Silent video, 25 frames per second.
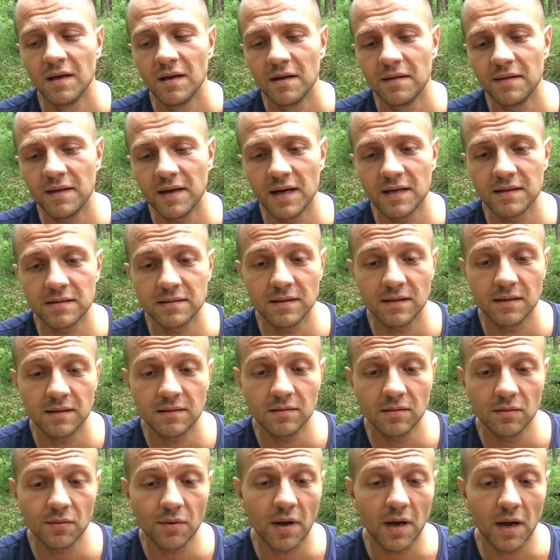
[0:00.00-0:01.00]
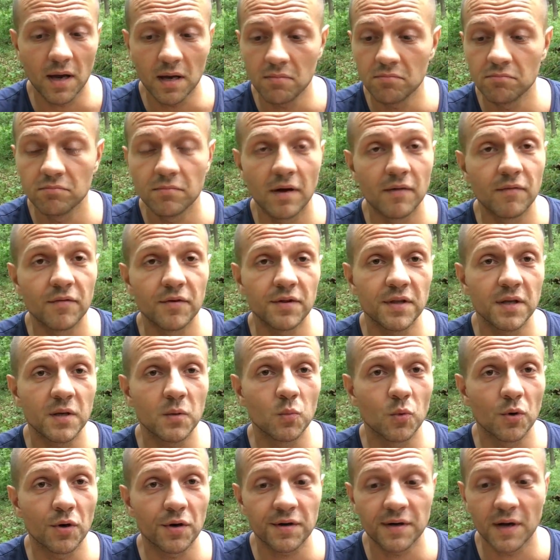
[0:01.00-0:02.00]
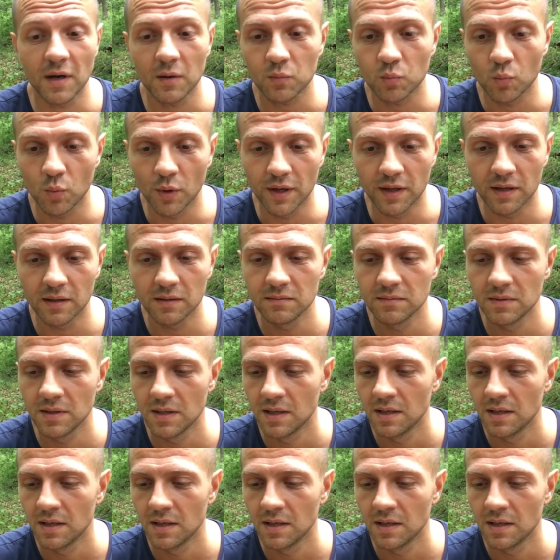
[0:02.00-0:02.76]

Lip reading: And then I said, okay, everything worked out well.